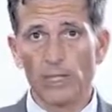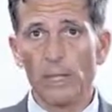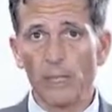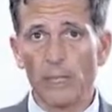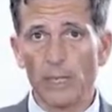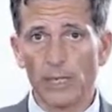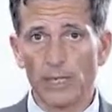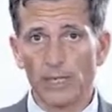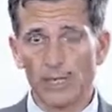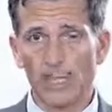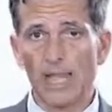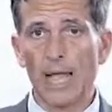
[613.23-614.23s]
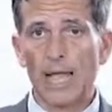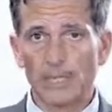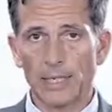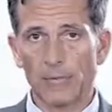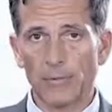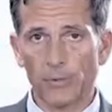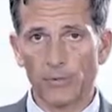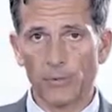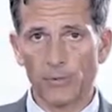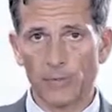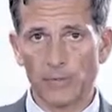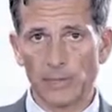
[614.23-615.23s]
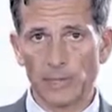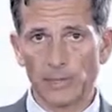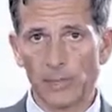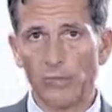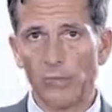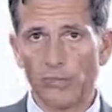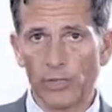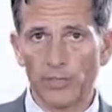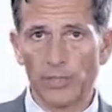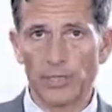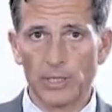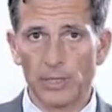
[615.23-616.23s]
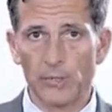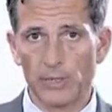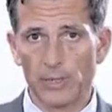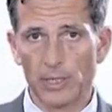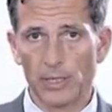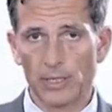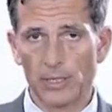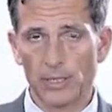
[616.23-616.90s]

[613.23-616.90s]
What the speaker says: immunize the asset portfolio with respect to changes in interest rate.